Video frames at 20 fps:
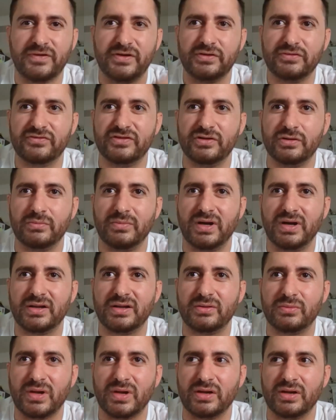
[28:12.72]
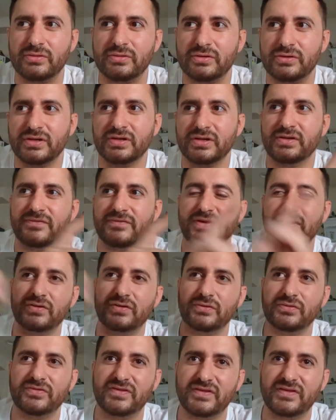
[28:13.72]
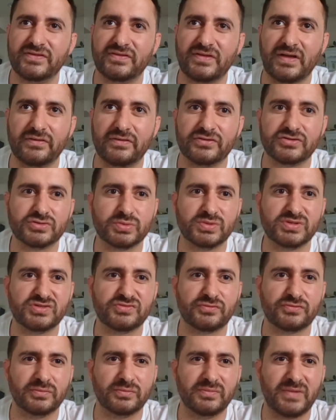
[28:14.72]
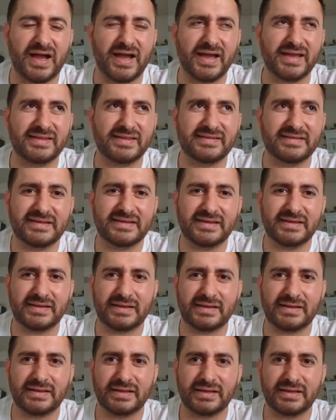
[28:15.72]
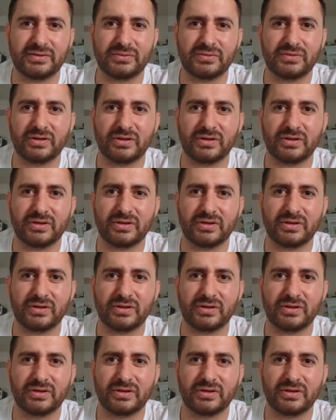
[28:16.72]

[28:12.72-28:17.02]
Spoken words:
if I use the Omada router and if I use this other switch from iLink Click,